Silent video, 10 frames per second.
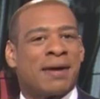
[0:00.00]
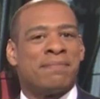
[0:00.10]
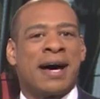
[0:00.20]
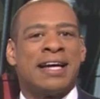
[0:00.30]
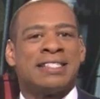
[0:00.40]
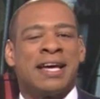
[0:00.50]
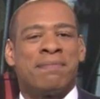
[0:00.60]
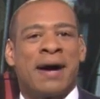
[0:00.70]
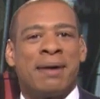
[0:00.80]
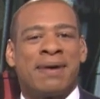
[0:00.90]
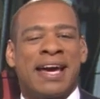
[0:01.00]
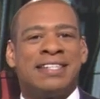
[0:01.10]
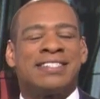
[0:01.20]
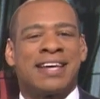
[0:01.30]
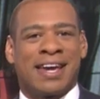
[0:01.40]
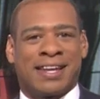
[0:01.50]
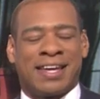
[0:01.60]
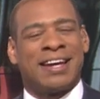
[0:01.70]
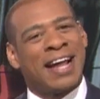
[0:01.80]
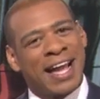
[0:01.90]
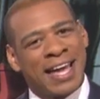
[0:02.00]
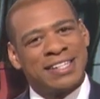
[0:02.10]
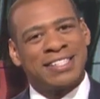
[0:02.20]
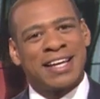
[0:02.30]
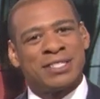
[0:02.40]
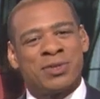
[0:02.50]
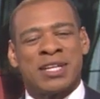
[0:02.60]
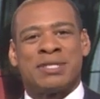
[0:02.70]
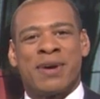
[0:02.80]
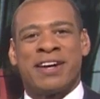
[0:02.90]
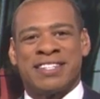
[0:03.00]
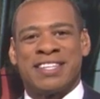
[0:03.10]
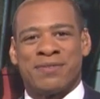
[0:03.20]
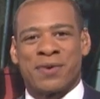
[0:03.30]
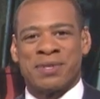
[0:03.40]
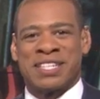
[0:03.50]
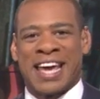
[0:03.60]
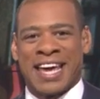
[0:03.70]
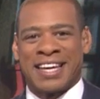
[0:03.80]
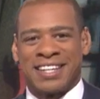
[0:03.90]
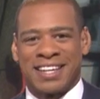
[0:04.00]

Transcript: combines hip hop and cycling. And I got a chance to experience it firsthand.